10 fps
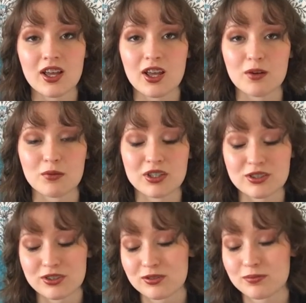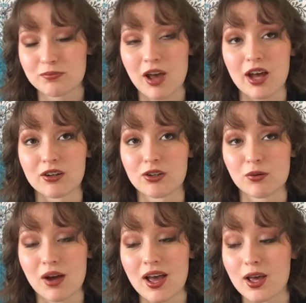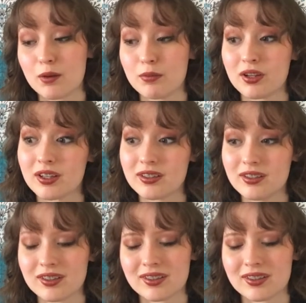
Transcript: in which batter away, but